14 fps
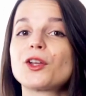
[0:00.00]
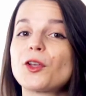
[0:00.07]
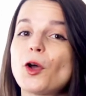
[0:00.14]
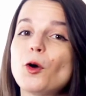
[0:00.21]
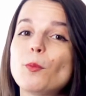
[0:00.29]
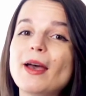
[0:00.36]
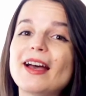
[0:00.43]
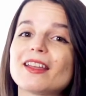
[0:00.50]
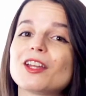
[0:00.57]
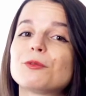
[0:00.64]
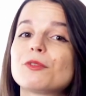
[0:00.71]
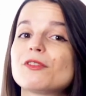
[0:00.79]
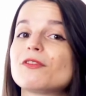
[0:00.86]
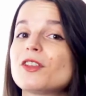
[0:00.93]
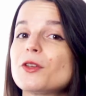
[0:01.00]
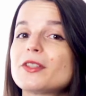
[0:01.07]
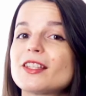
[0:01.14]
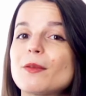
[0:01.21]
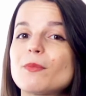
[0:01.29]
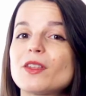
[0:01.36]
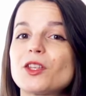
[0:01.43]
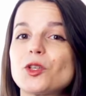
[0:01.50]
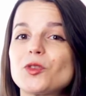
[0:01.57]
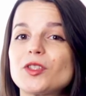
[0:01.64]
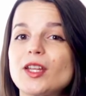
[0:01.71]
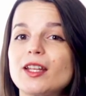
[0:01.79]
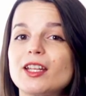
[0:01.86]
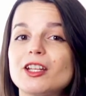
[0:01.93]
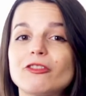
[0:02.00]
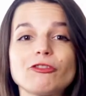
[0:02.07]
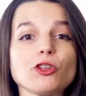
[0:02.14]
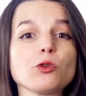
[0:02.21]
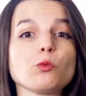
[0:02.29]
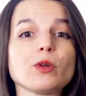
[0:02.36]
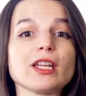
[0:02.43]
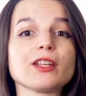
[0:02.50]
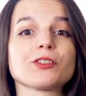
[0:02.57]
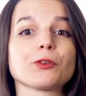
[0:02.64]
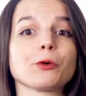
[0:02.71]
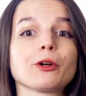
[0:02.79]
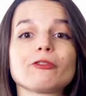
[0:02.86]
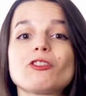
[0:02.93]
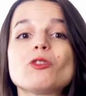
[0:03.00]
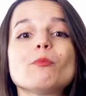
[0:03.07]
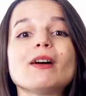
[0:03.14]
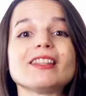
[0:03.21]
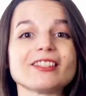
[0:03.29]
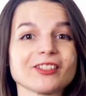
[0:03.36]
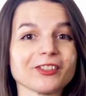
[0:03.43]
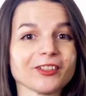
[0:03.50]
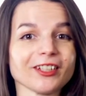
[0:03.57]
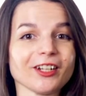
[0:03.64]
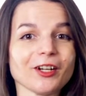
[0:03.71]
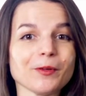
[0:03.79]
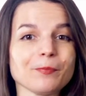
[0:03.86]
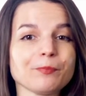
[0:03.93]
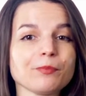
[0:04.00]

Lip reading: Go back and review something you studied a few weeks or a few months earlier.